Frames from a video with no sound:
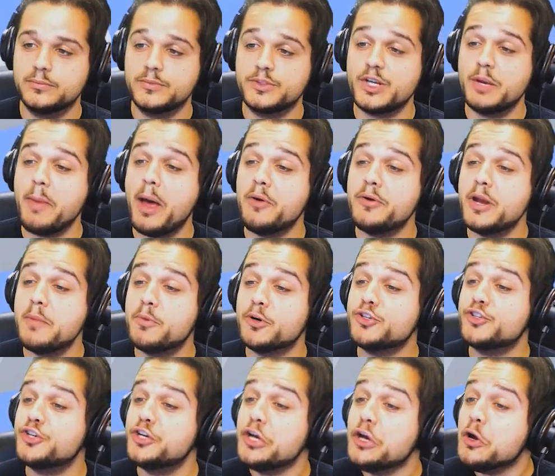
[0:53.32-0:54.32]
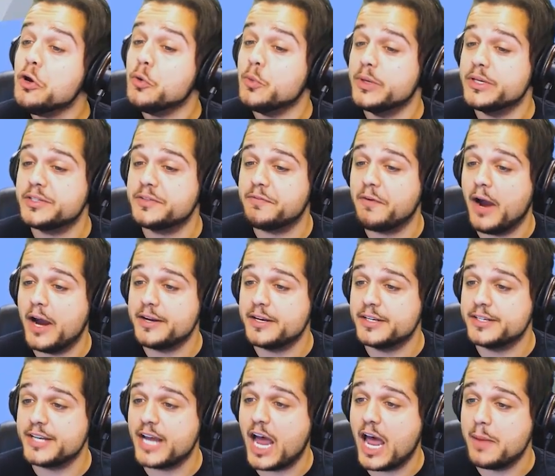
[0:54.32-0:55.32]
Somehow number two is finding
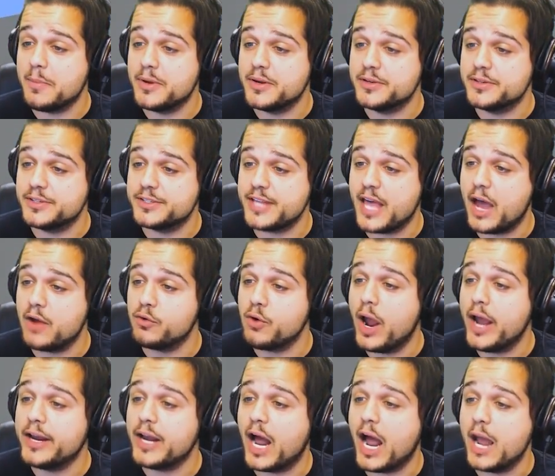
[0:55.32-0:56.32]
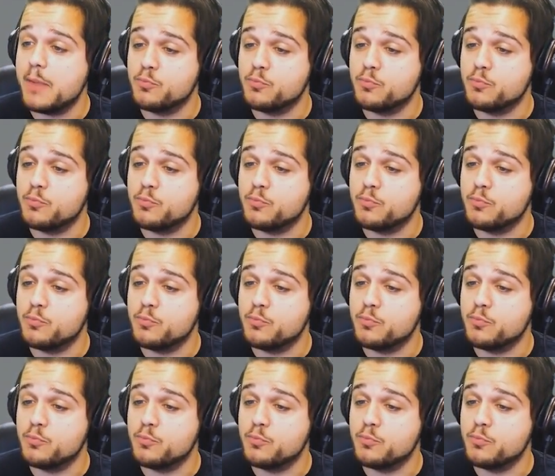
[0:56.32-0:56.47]
diamonds. Is that right, I'm